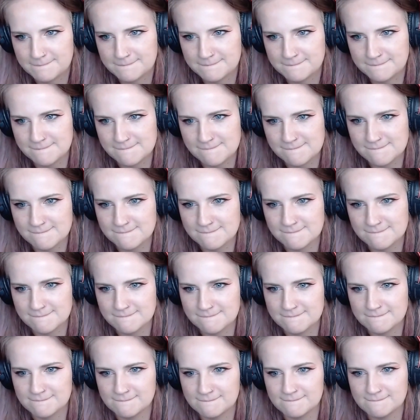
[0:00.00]

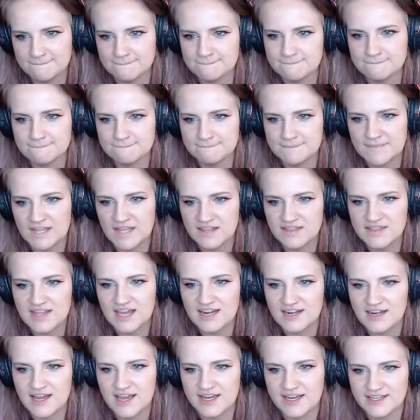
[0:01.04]

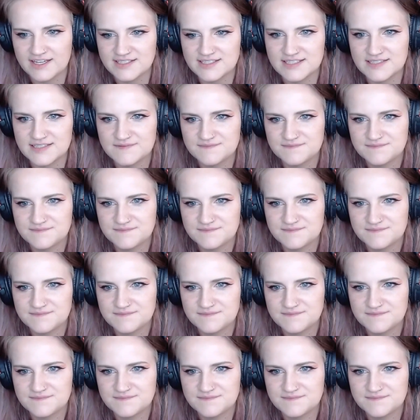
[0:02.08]
That night.